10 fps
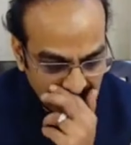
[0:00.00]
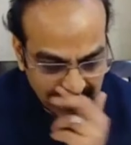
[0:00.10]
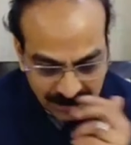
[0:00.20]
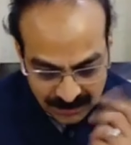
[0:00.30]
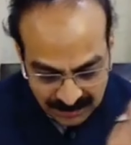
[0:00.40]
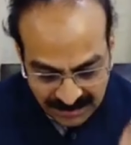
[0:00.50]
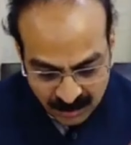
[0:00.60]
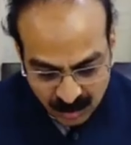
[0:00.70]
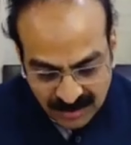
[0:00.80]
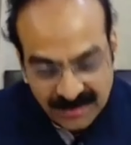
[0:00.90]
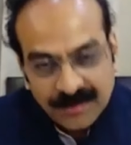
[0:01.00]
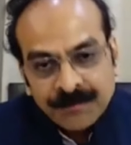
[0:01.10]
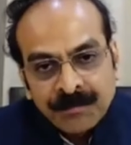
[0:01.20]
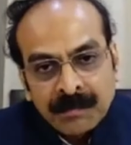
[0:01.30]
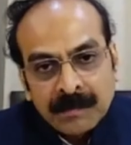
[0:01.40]
uh, actually
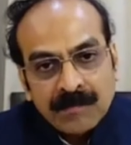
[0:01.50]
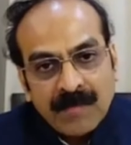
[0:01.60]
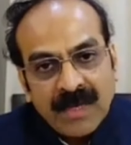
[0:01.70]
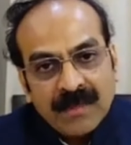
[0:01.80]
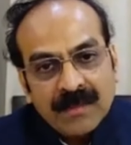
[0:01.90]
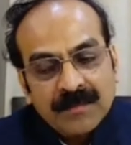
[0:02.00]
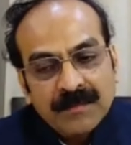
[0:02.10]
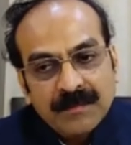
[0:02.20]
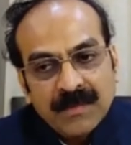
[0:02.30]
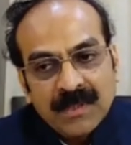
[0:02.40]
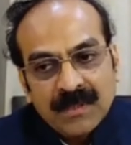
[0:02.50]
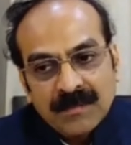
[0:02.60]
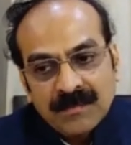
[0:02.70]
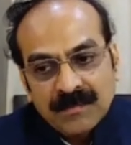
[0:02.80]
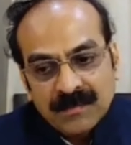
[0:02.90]
uh, yeah. Uh,
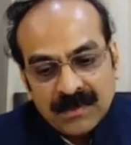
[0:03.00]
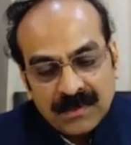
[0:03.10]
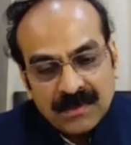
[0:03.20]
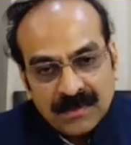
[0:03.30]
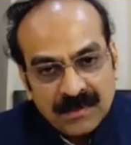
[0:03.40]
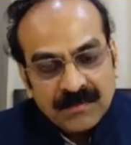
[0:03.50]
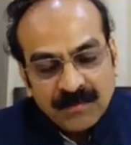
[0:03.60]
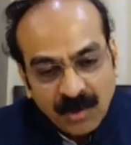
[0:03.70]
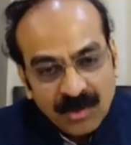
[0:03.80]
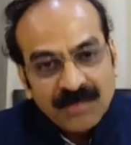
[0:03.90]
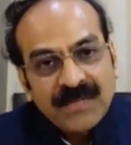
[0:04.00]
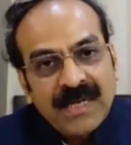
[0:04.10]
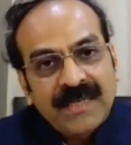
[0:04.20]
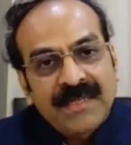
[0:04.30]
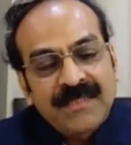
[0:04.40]
fond of
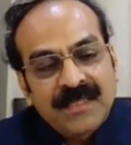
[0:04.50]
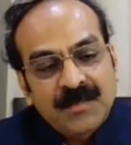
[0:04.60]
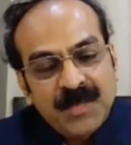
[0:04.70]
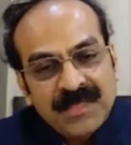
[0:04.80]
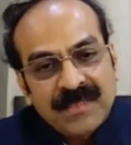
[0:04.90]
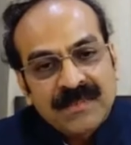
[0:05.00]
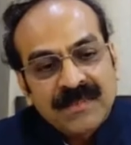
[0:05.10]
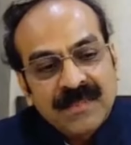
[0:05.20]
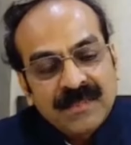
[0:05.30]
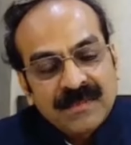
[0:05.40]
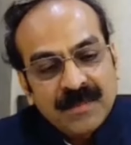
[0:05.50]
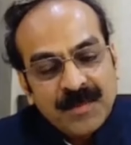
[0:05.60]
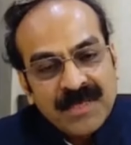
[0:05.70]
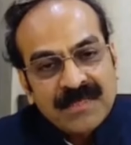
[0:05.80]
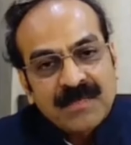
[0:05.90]
collecting such pieces. The
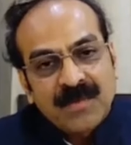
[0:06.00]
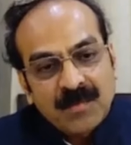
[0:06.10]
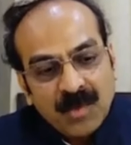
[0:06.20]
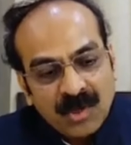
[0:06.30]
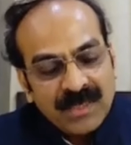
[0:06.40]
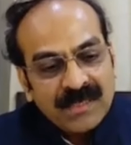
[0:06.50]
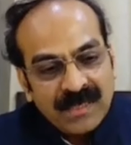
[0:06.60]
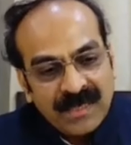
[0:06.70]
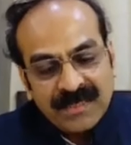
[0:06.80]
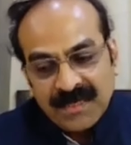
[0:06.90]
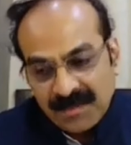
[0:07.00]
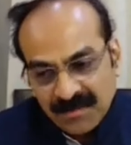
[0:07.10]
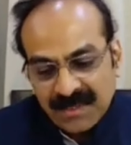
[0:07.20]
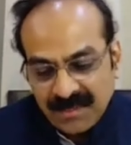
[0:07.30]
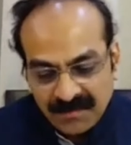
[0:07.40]
pieces were bought and collected.
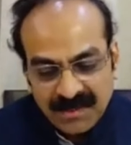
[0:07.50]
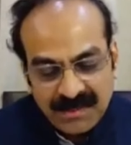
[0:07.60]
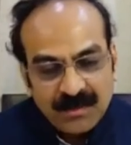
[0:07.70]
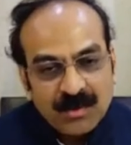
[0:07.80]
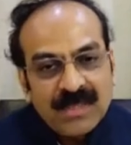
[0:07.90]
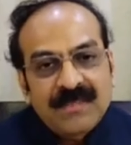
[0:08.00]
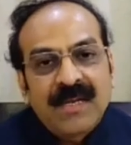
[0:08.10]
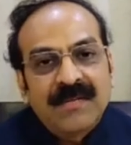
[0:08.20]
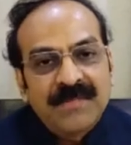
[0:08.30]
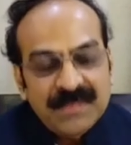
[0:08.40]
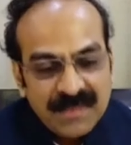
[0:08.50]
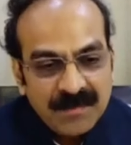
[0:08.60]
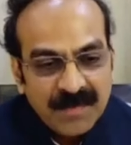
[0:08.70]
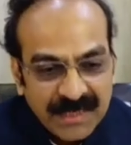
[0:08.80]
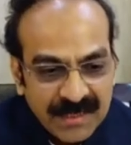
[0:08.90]
Even, even in today's life, we see
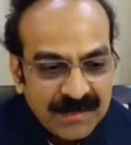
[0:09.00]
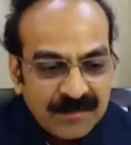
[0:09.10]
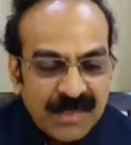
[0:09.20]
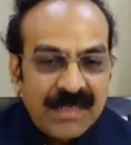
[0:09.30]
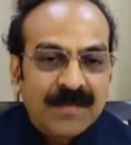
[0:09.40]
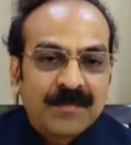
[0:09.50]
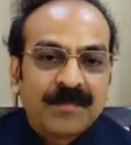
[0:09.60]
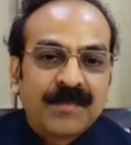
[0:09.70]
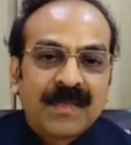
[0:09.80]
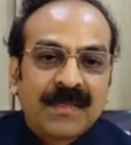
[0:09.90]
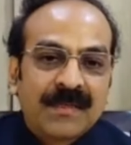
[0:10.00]
many, many uh,